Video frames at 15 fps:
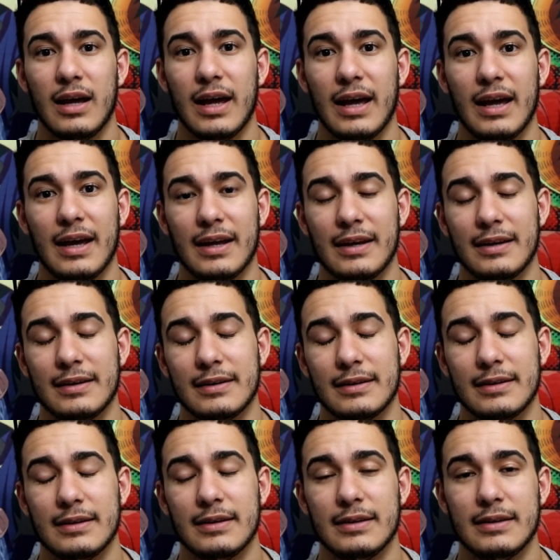And
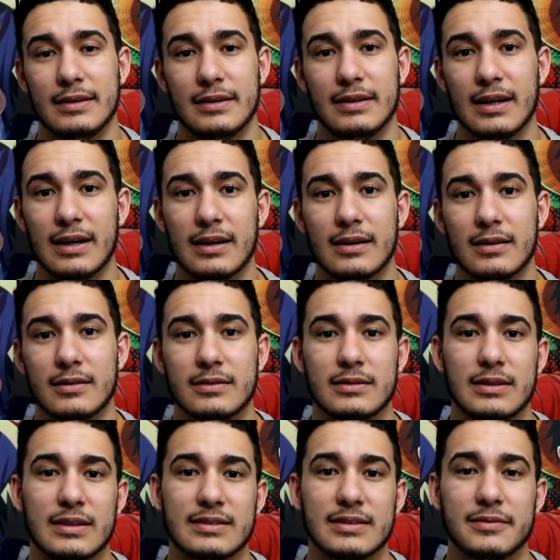yeah,
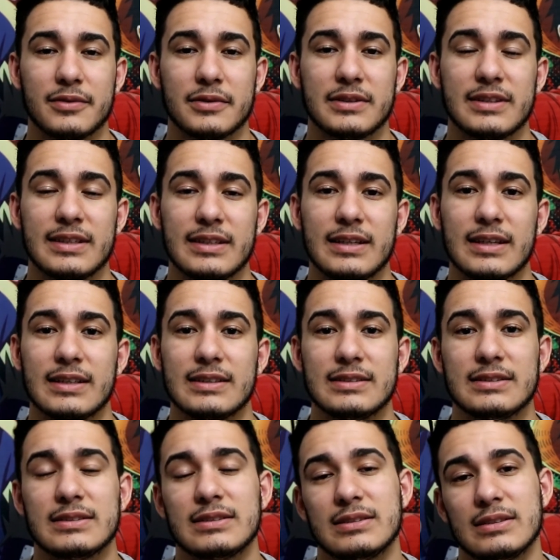that's it for today,
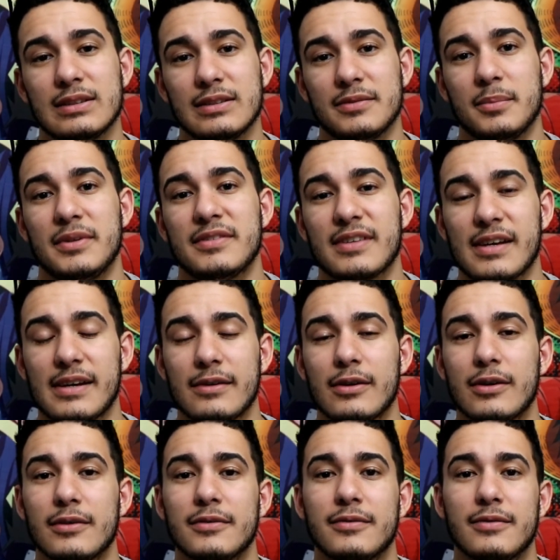guys. This is me signing
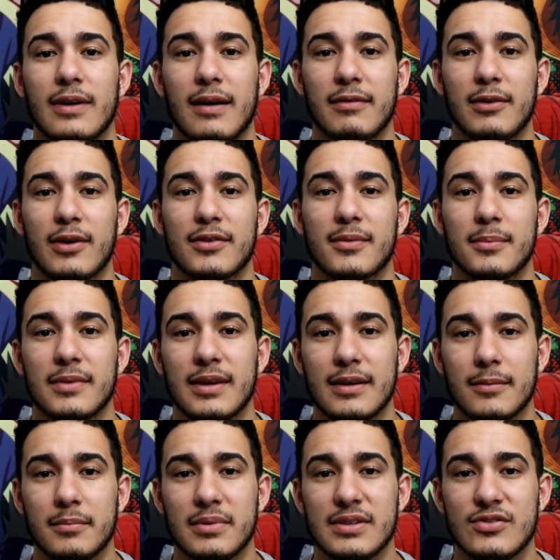off. Have an awesome
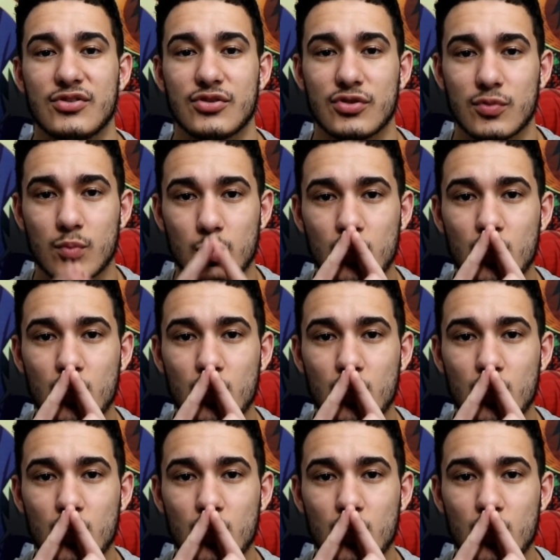day. Peace.